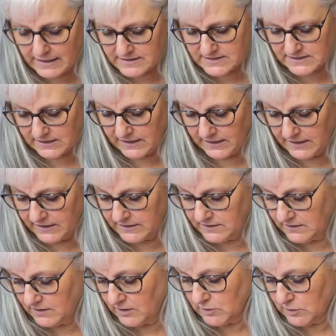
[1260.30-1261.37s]
side
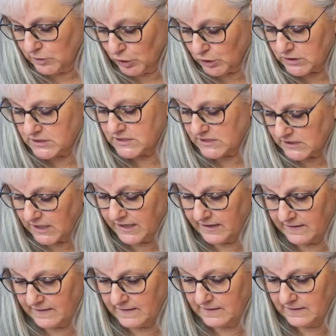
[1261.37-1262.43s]
looks
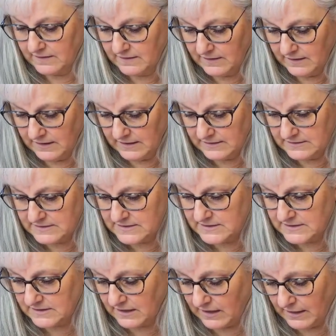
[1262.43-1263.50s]
like
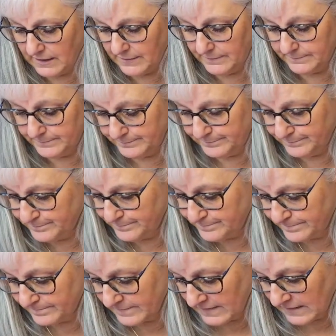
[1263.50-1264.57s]
it's had
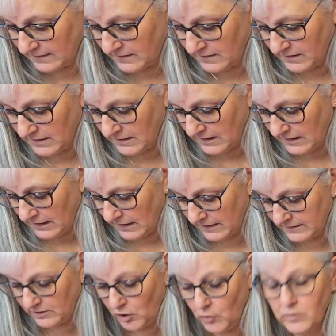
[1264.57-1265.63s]

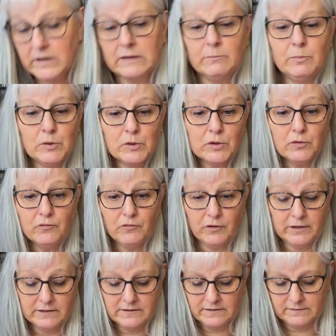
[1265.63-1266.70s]
a coating put over
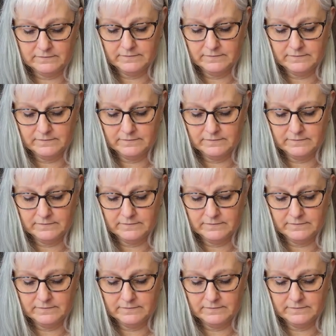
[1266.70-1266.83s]
it.